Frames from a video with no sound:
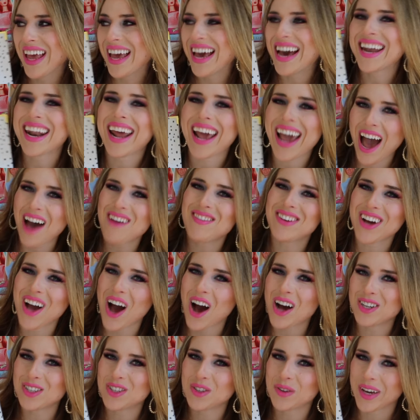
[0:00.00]
and I haven't
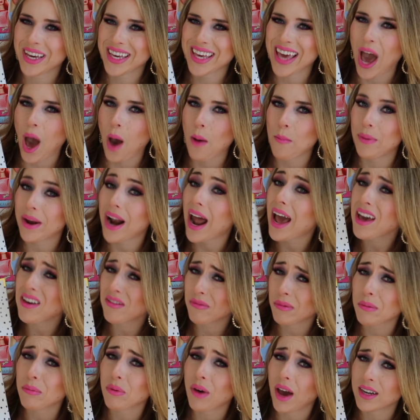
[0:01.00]
gotten to it yet, but I have
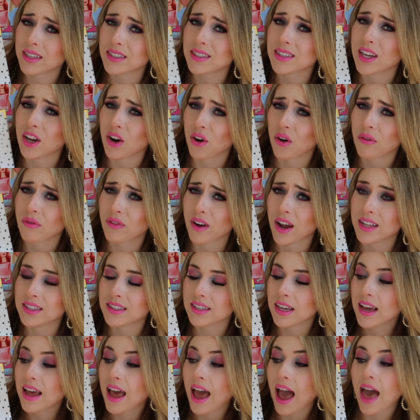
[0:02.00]
been practicing, girlfriends.
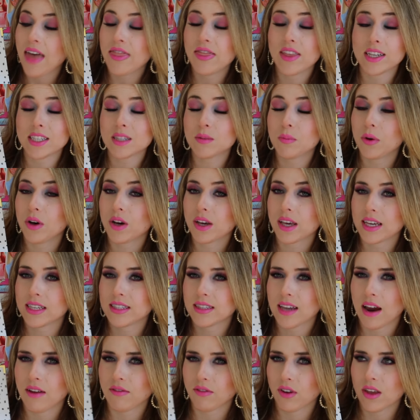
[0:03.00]
And this book
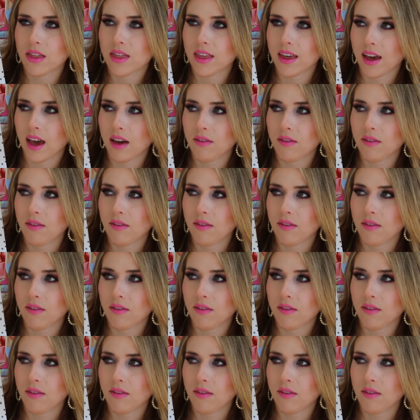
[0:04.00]
is everything.